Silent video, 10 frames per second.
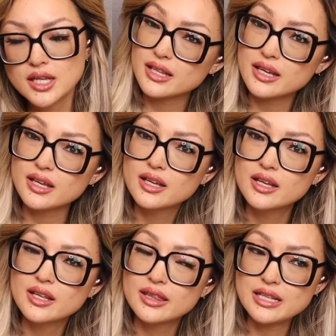I think
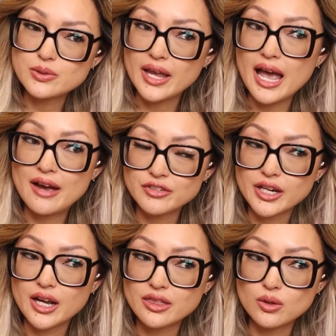that's why after
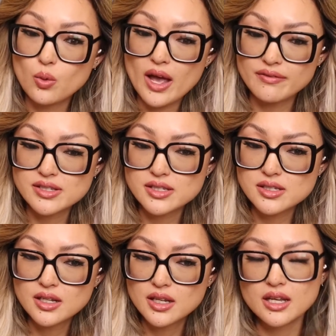I got the
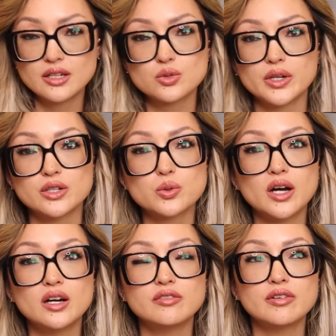wefts in
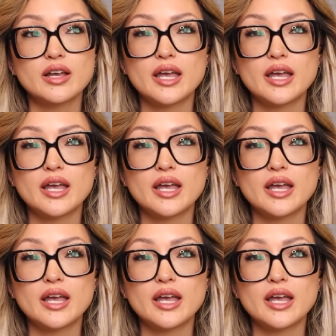2012,